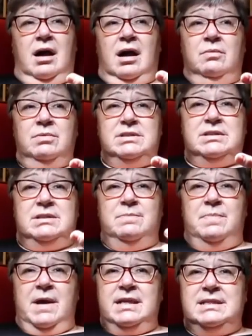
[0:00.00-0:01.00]
I was
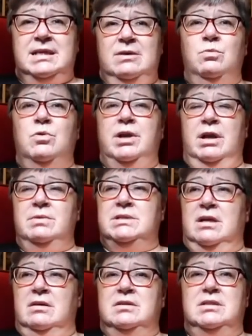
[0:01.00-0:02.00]
debating what I
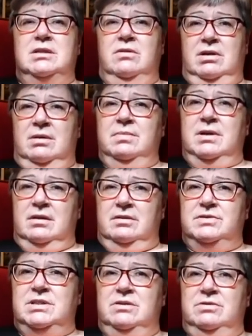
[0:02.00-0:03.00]
was going to do, and I'm kind
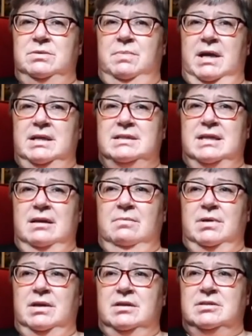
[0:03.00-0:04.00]
of still
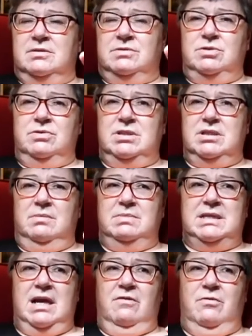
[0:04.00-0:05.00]
debating because I was talking to
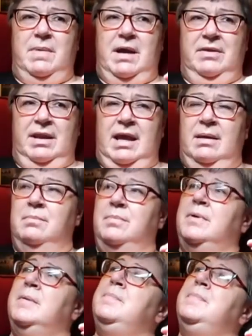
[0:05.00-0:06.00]
himself about the lamp.